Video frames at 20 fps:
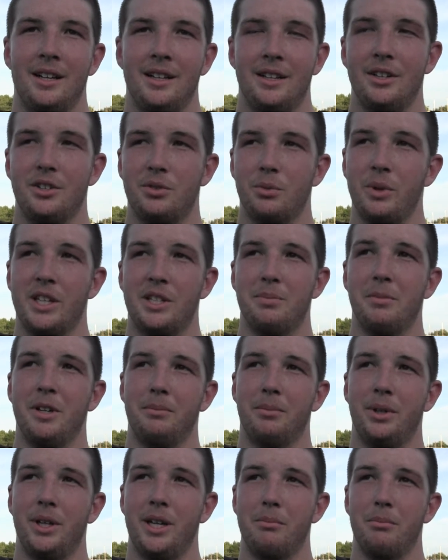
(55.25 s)
this week's
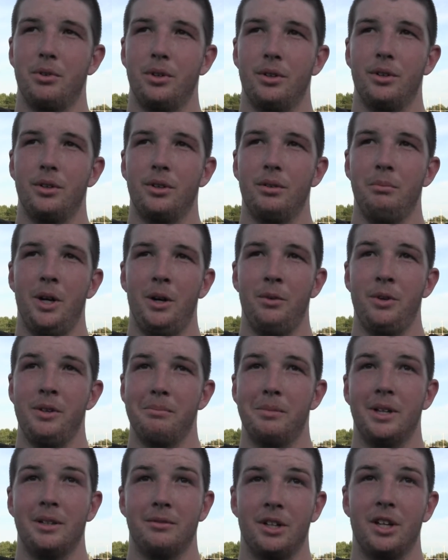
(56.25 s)
been pretty brutal, but
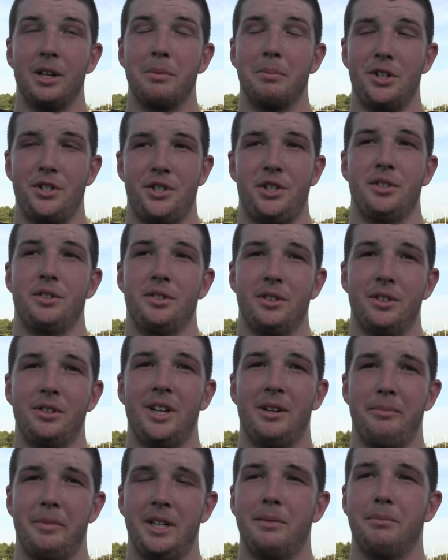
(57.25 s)
we've been really pushing through,
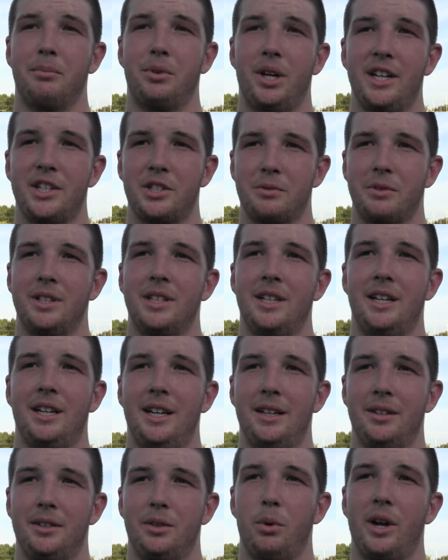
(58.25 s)
and I've been impressed with
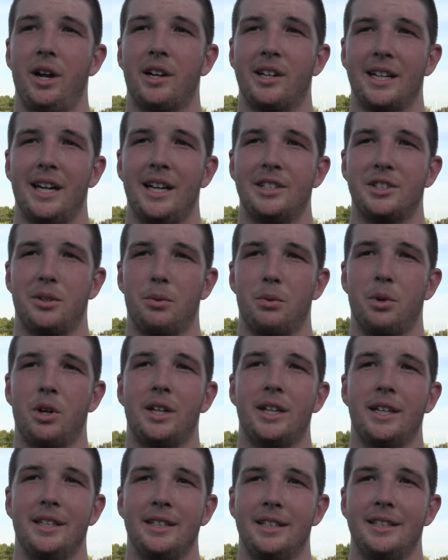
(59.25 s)
the way our guys are
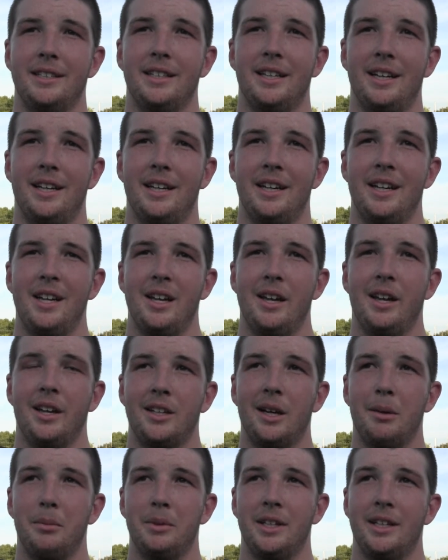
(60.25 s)
working and
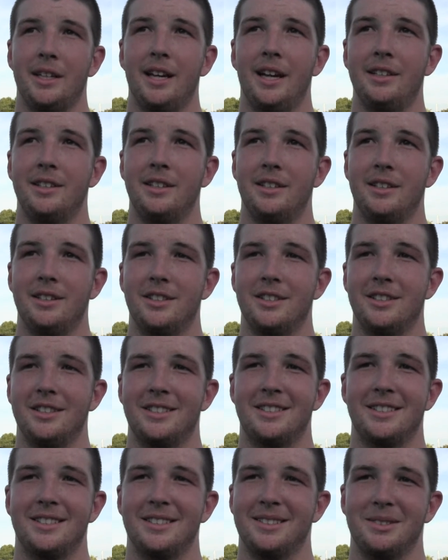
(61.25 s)
coming together, and
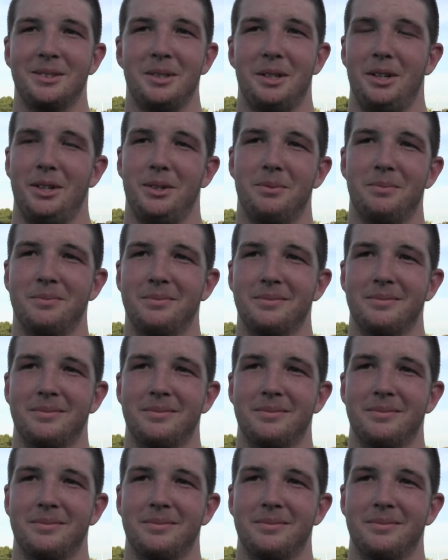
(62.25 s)
just, you know,